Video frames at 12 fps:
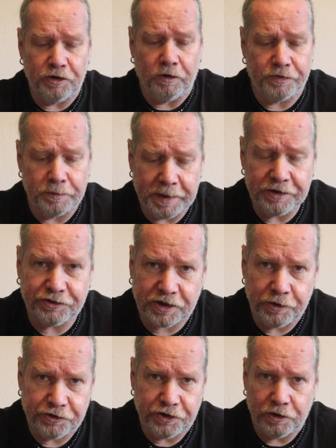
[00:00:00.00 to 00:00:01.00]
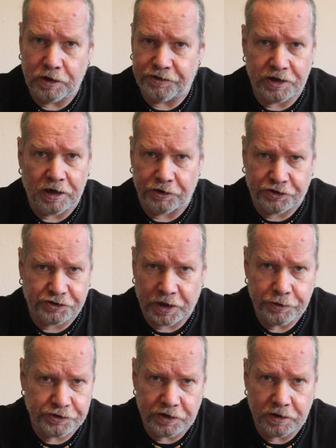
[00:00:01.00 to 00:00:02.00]
You've got the main stone circle. It's the largest
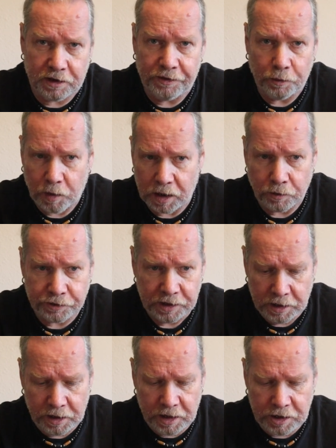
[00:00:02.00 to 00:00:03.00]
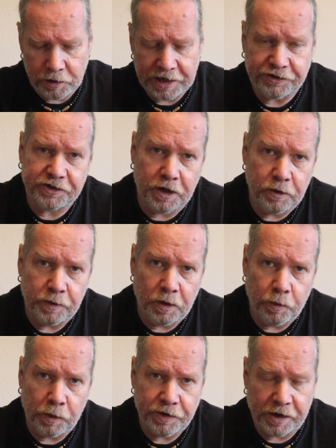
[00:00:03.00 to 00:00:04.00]
stone circle in the world,
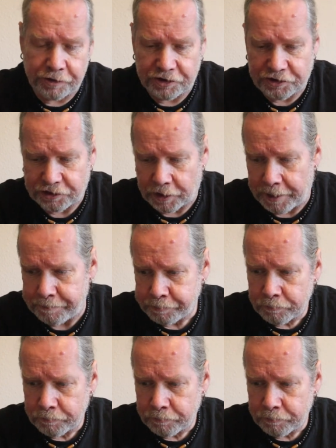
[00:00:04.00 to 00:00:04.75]
UNESCO World Heritage Site.